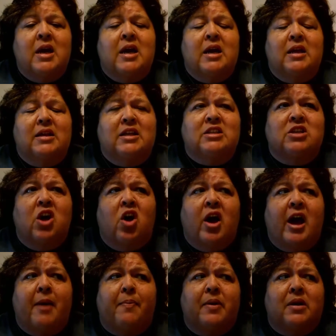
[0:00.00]
This all
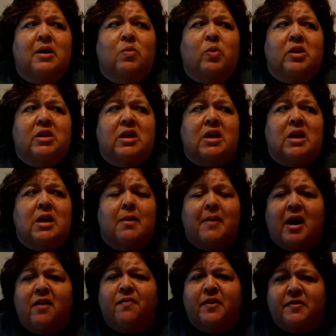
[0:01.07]
happened within about
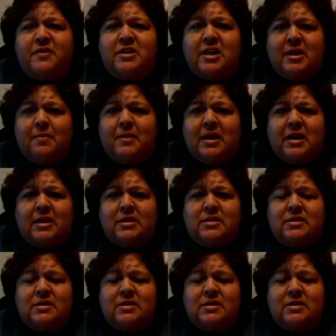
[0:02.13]
15 minutes.